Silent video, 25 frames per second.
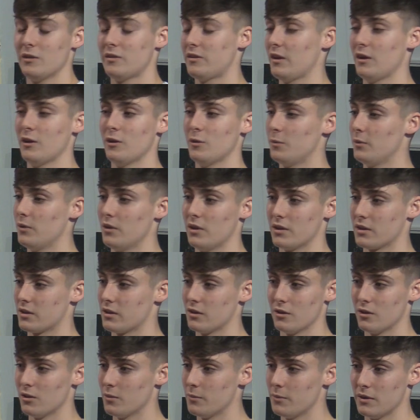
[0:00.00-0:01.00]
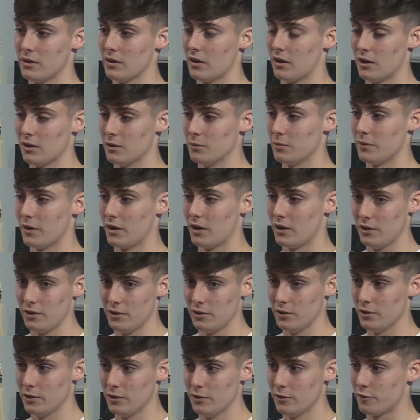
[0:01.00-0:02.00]
They're terrible, like, you know what I mean?
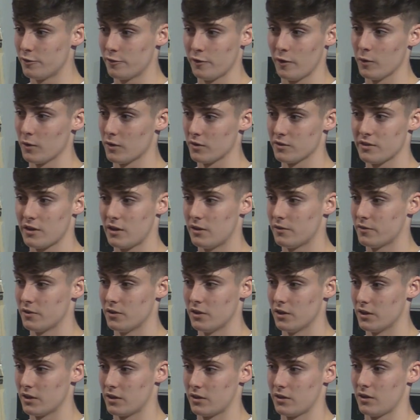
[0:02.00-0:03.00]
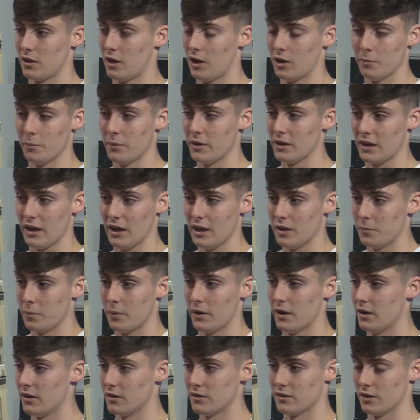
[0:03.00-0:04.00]
I'll lose focus after, like, I'll make 8
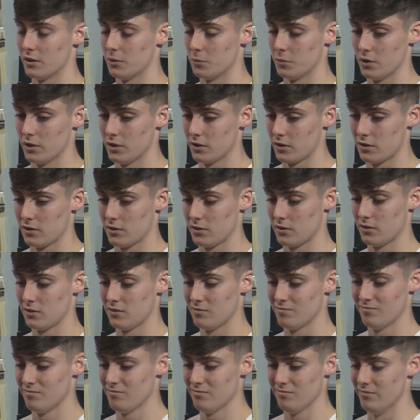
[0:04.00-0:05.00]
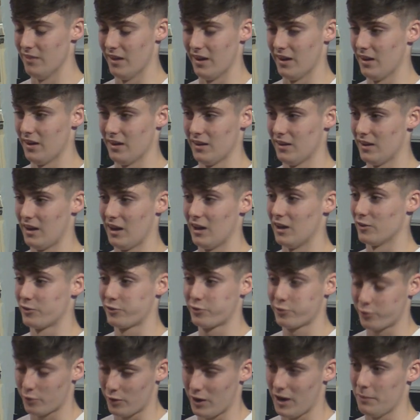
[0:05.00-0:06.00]
bars and I'll be like, nah. I'll
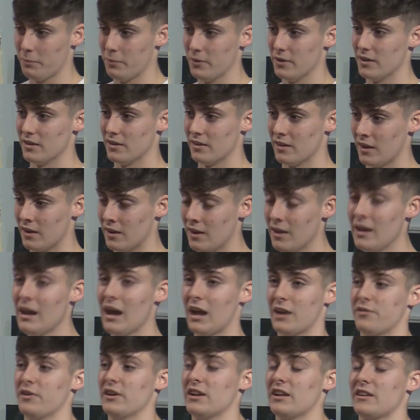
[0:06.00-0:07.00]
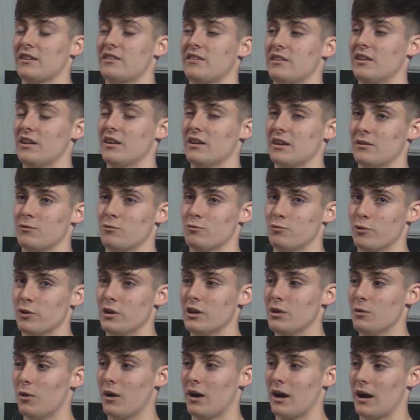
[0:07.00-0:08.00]
scrap it. And I feel like that's like
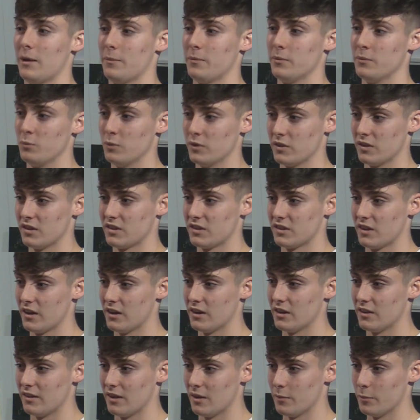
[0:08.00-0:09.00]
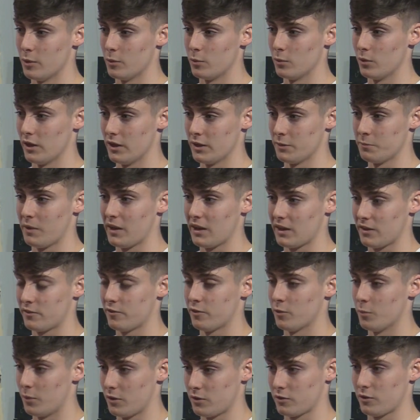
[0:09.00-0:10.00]
really what happened with the start of demo, like back
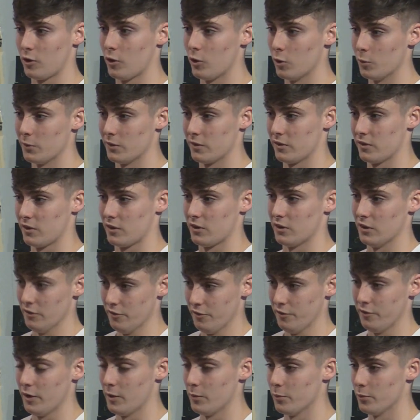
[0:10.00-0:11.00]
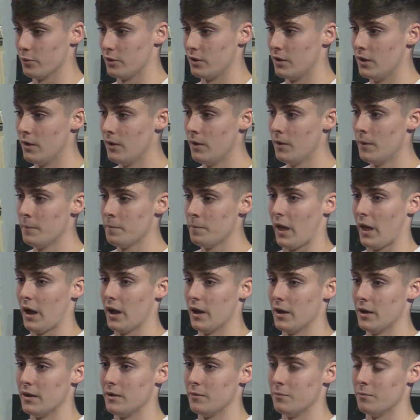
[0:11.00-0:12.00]
from October to kind of February.
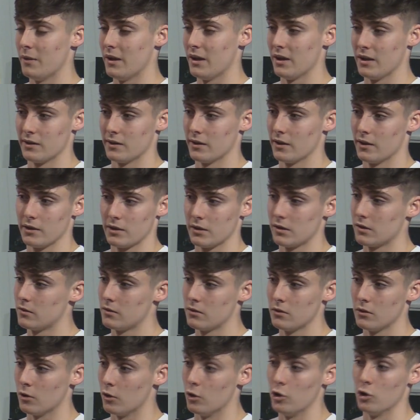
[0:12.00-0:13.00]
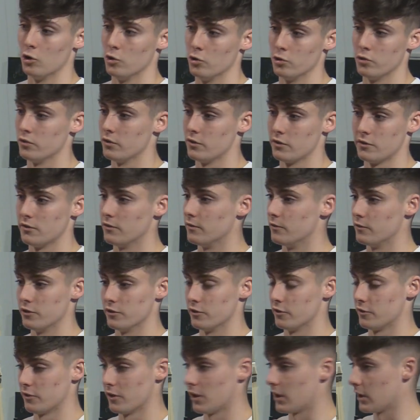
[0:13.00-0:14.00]
I made like hundreds of
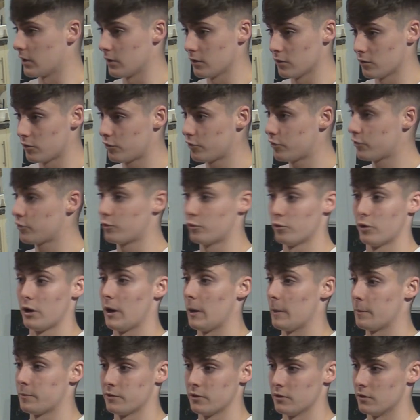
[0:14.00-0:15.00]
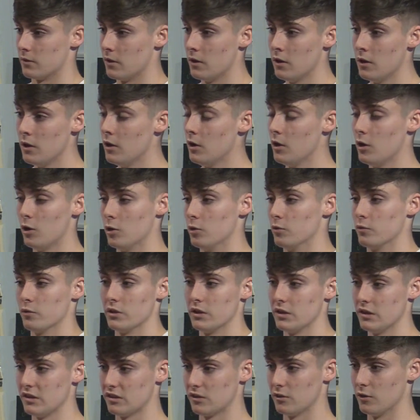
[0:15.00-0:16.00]
just like scraps and
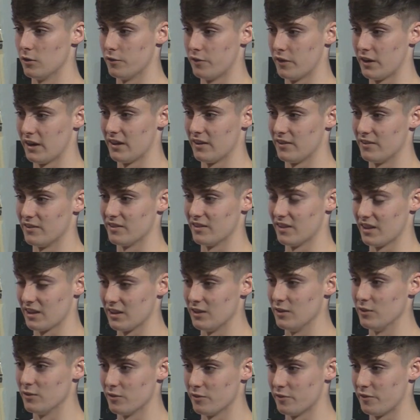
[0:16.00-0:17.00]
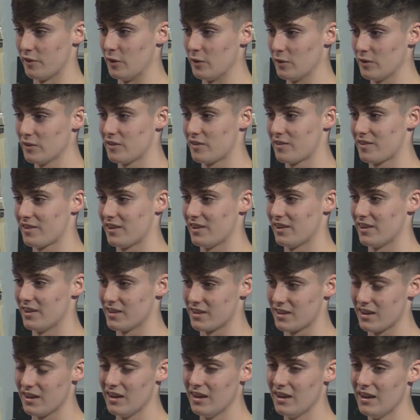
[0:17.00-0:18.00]
unreleased stuff, and I was like losing focus. It's kind of
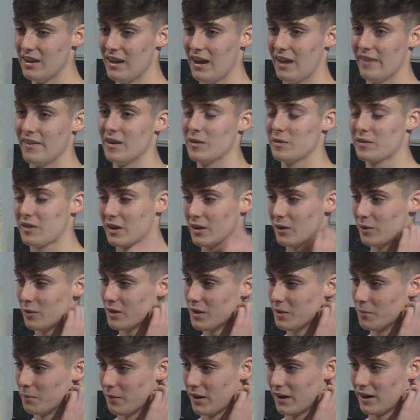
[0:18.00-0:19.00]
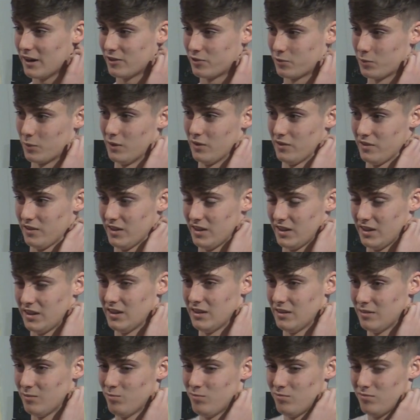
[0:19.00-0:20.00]
like, and then it's kind of only in March where I was like,
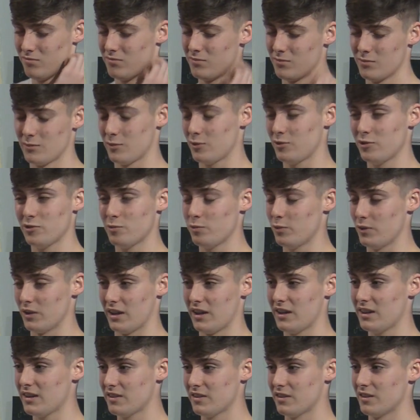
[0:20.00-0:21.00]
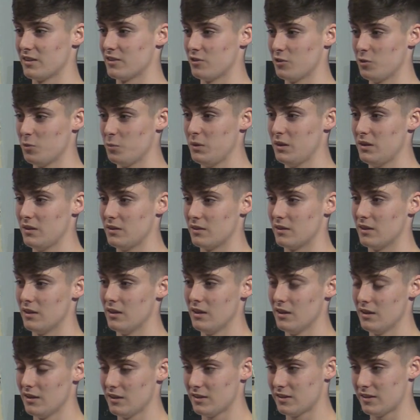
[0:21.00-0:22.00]
just relax, like, you know what I mean?
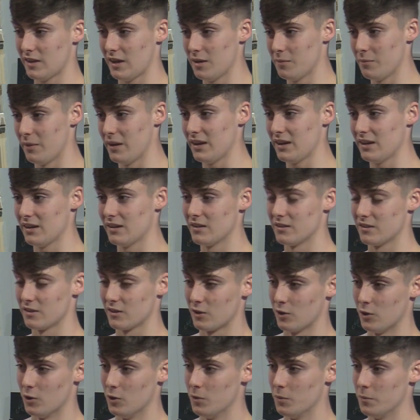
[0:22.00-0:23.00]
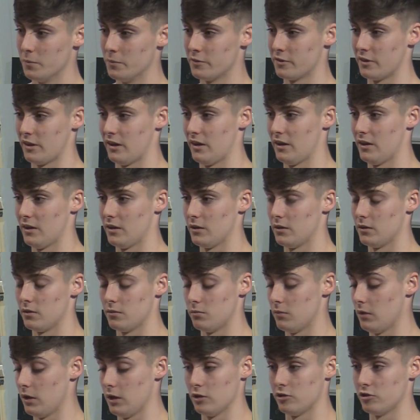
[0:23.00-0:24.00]
Start making it as it comes, and
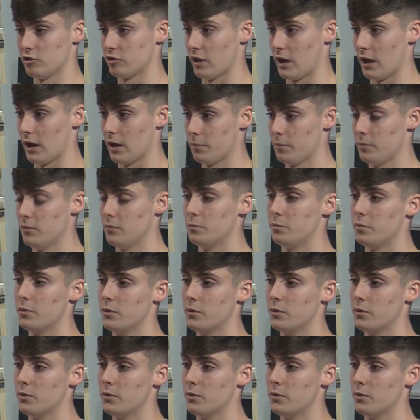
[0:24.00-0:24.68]
it just happened.